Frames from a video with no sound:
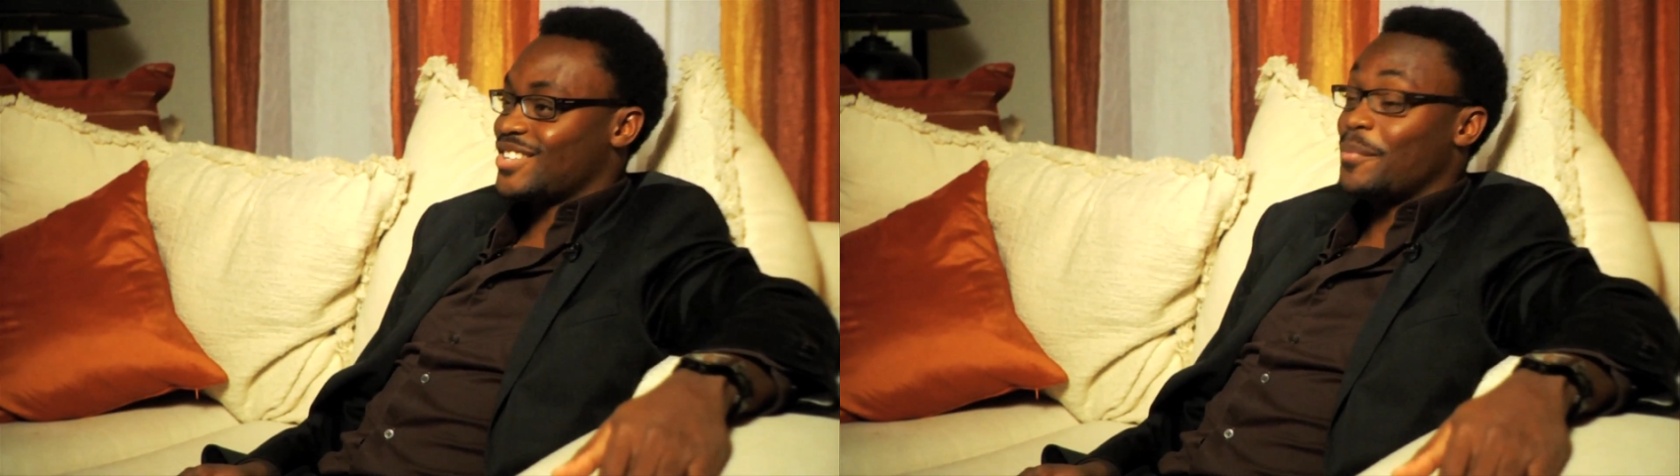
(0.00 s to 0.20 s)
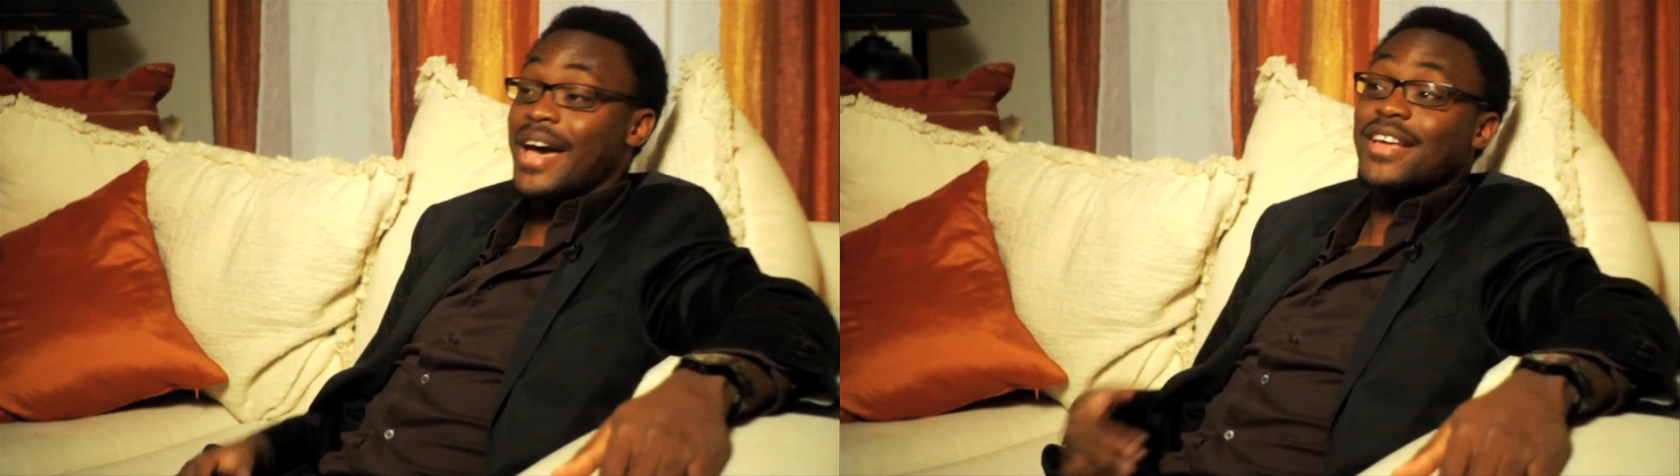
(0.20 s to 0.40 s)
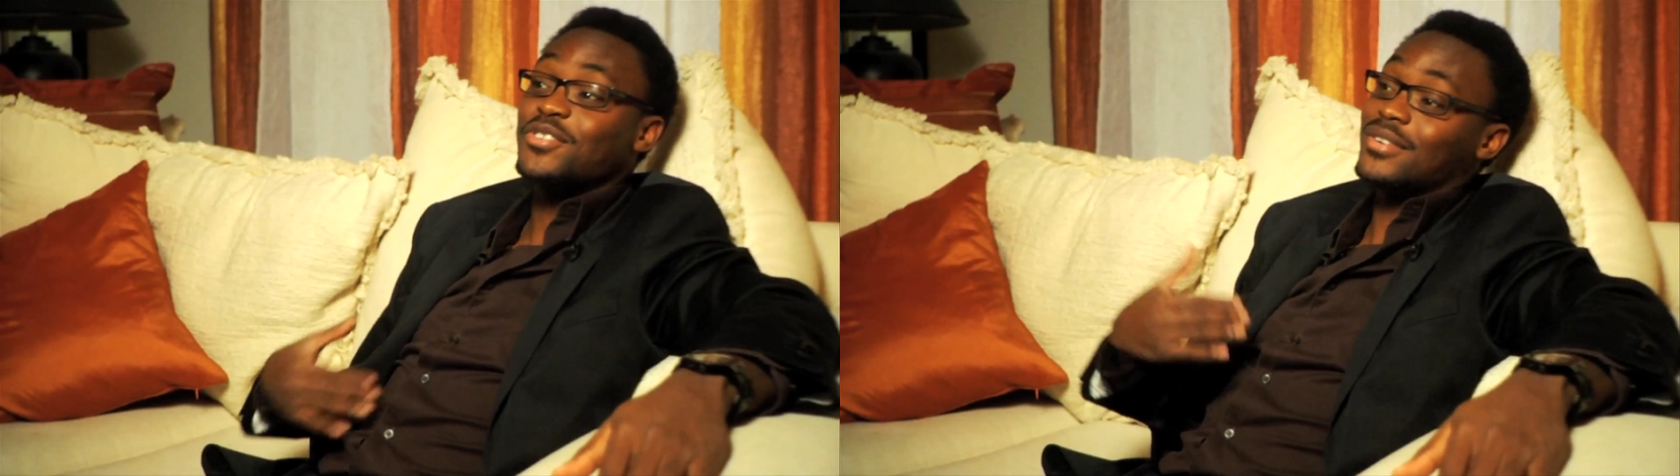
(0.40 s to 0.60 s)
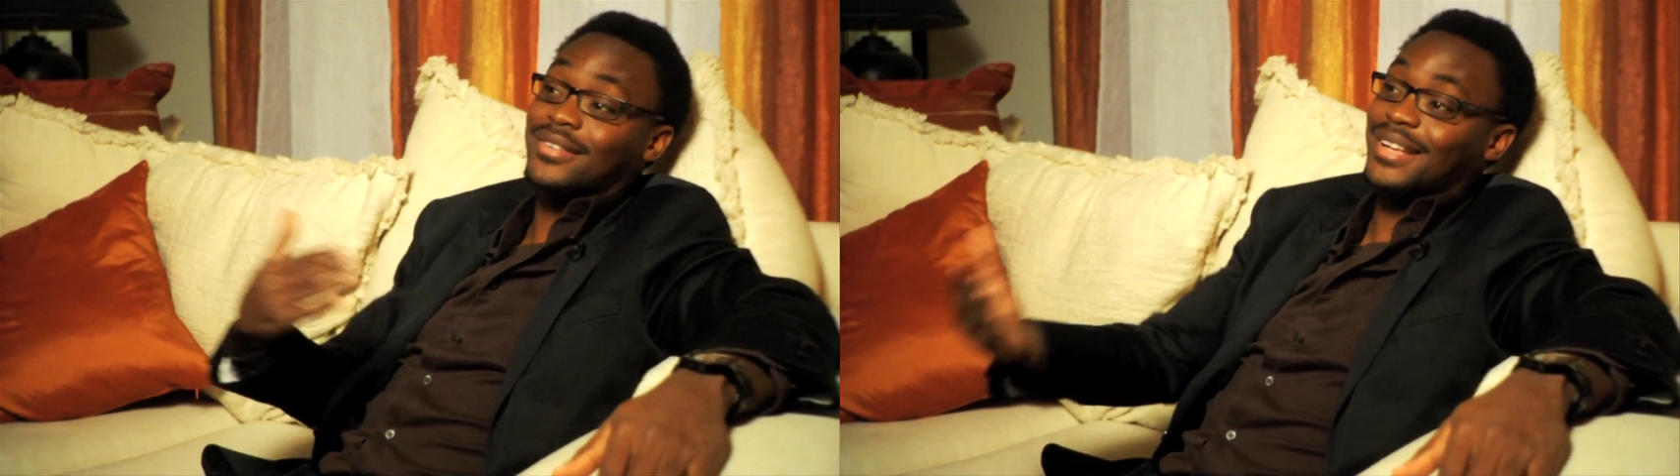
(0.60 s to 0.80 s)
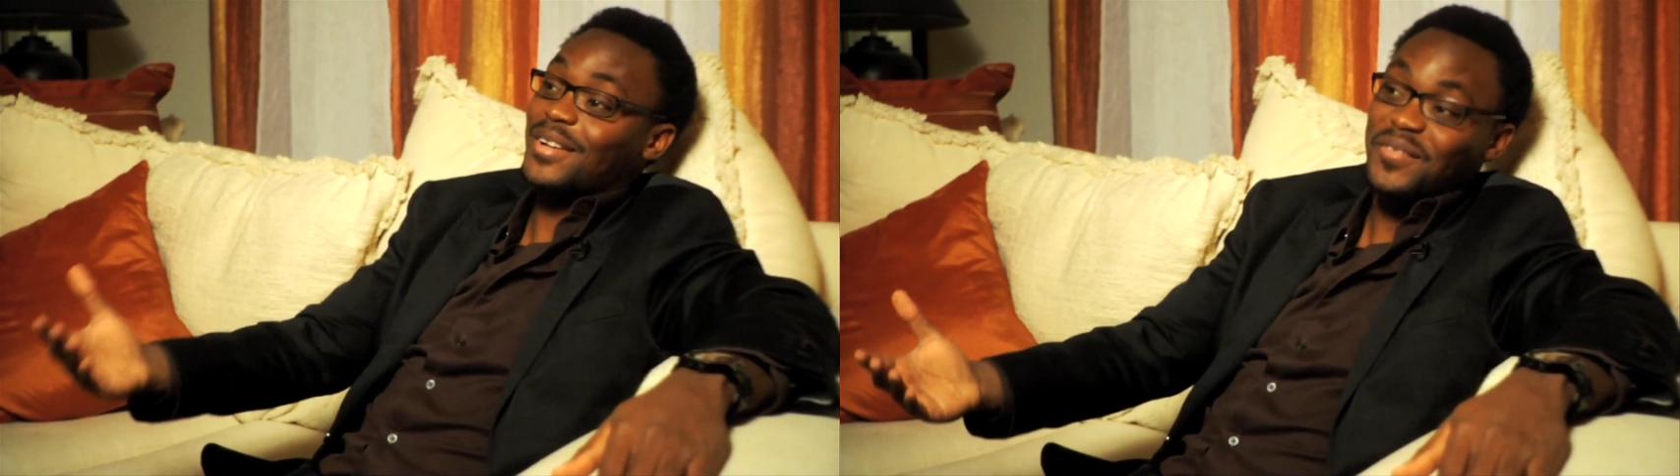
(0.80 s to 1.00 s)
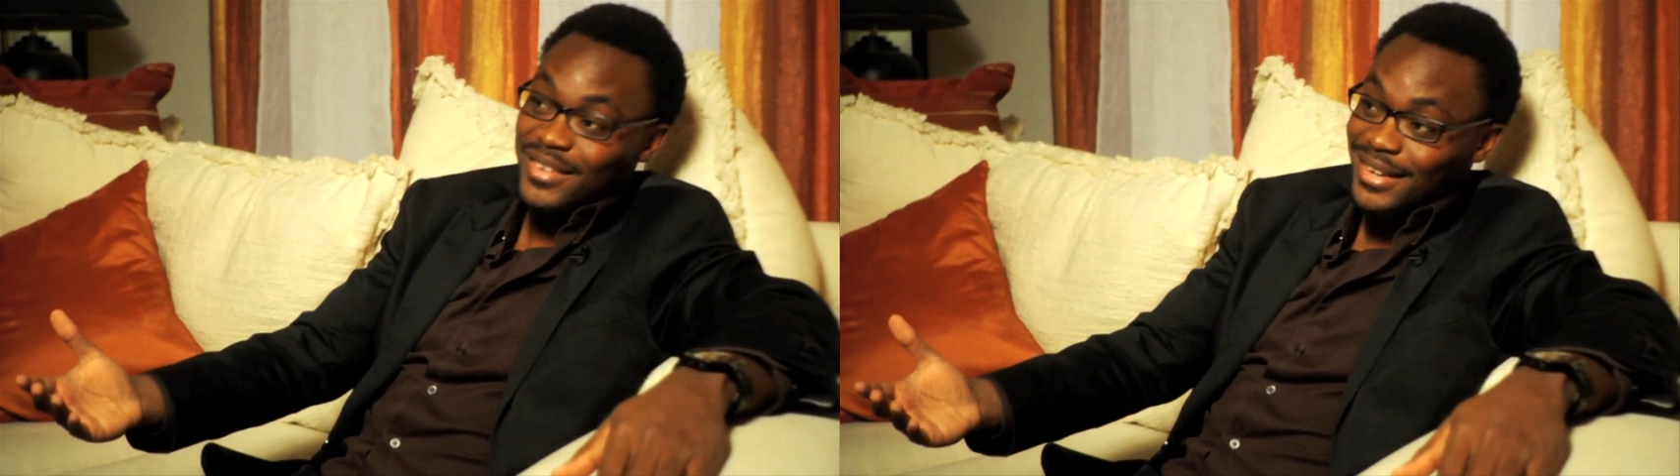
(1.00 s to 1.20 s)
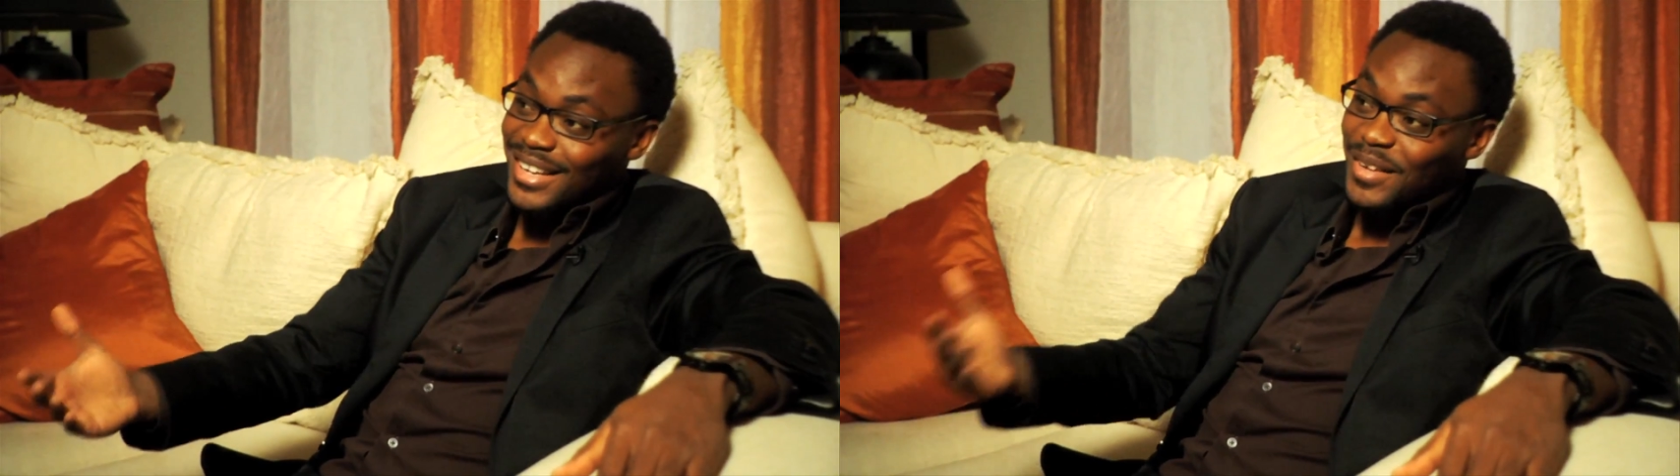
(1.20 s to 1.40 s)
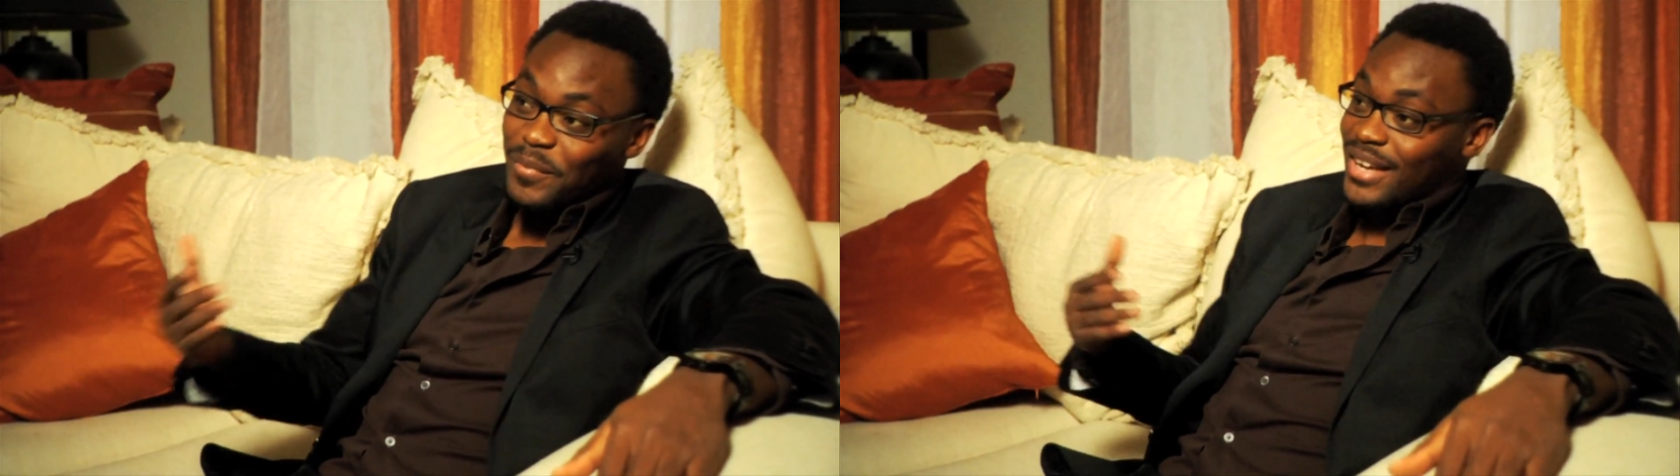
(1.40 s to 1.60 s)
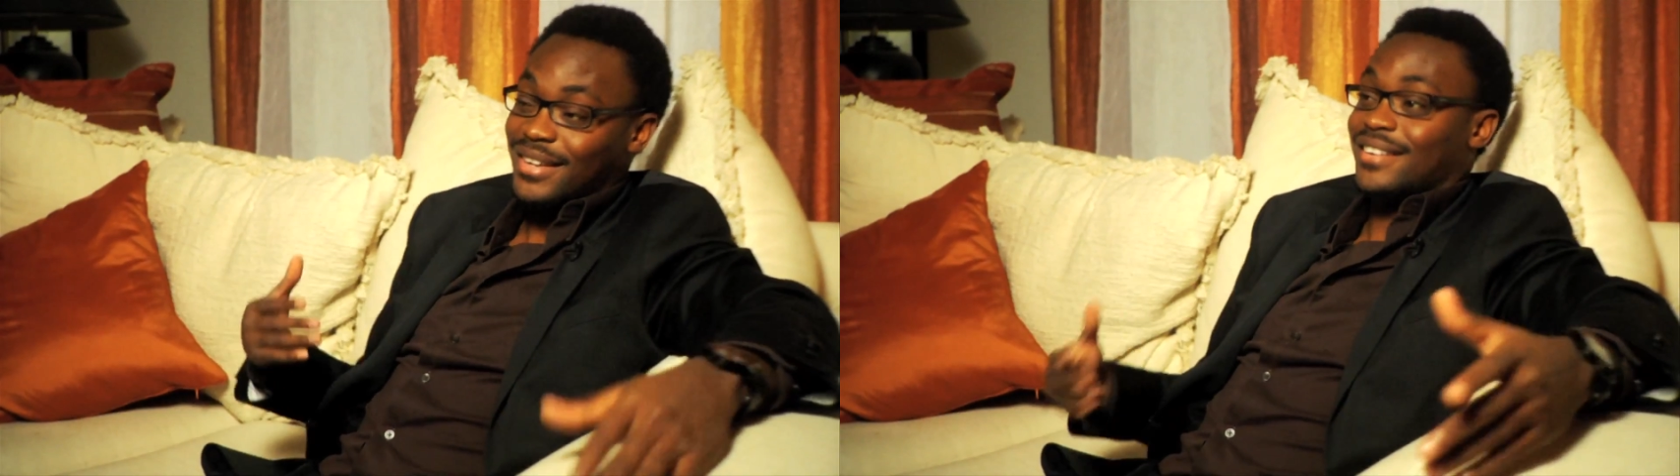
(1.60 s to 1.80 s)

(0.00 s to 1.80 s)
So I'm answering to them back